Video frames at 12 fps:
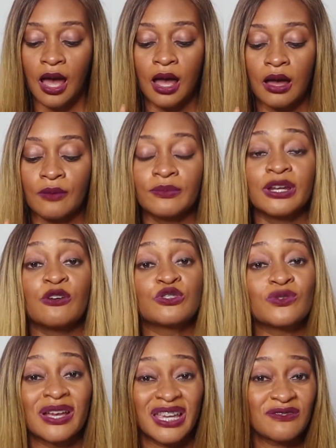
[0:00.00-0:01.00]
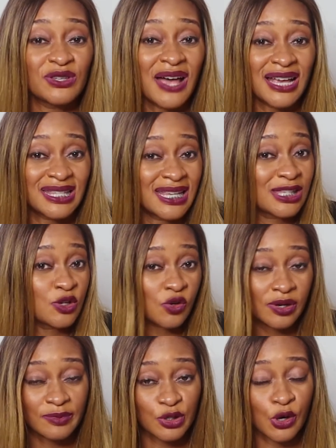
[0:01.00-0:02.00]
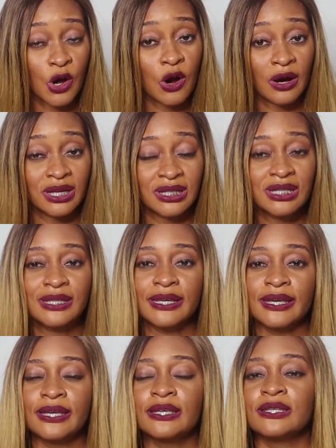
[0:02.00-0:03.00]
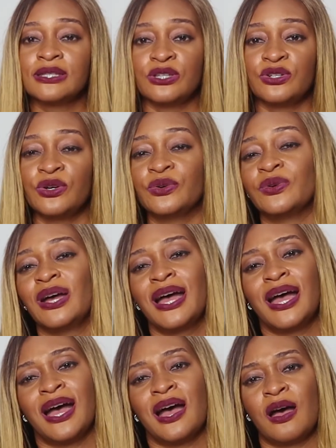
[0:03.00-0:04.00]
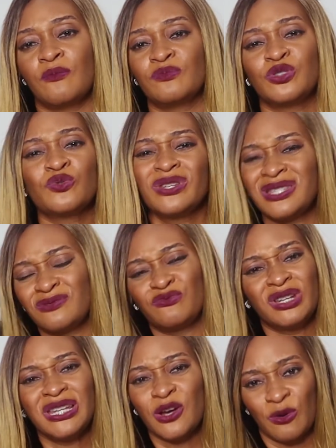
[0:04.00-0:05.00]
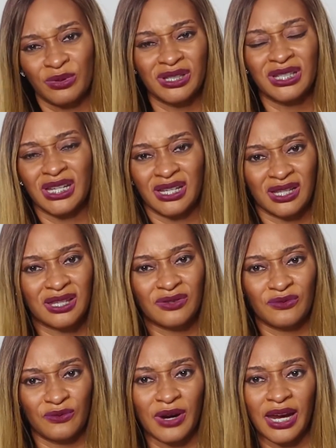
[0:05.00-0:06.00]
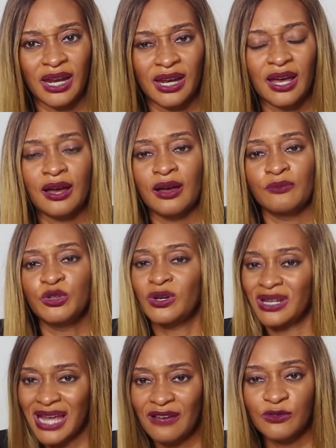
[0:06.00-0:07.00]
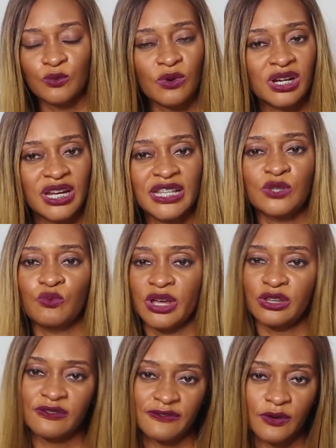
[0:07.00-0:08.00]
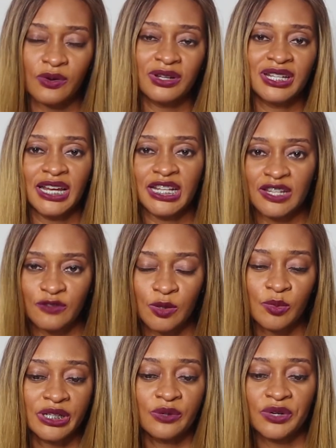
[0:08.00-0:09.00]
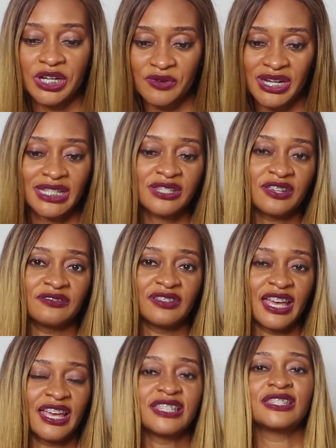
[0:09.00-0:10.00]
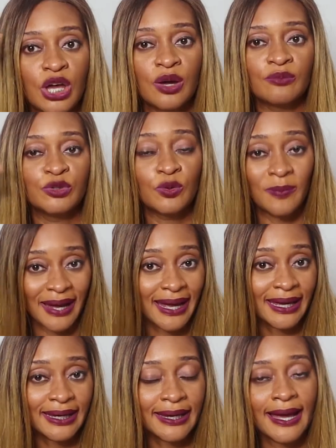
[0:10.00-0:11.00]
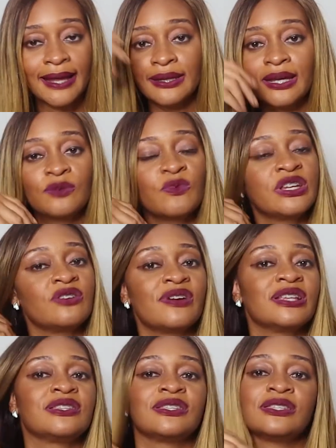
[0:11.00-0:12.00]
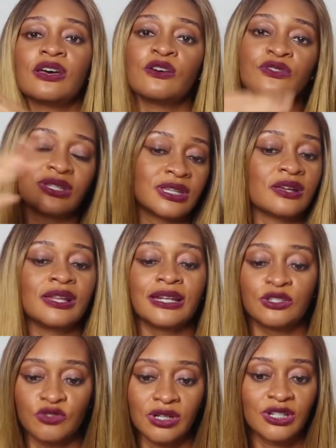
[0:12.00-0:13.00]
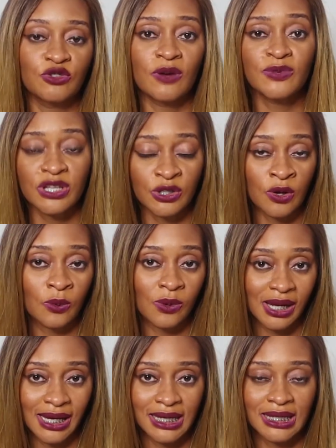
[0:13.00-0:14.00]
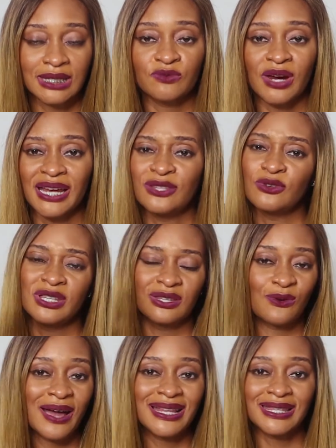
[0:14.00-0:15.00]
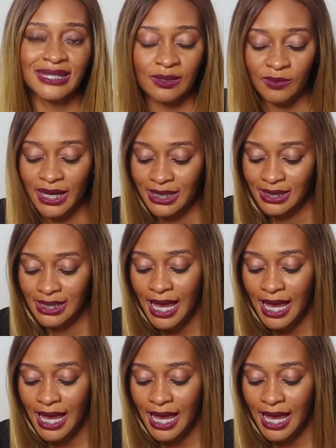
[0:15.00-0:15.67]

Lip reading: It also gives you access to cryptocurrencies, so it's really up to date, right? You can have a wallet where you fund and you leave your money when you're ready to invest. You buy, and then when you're ready to sell, you sell and it drops in your wallet, right? So it's quite seamless.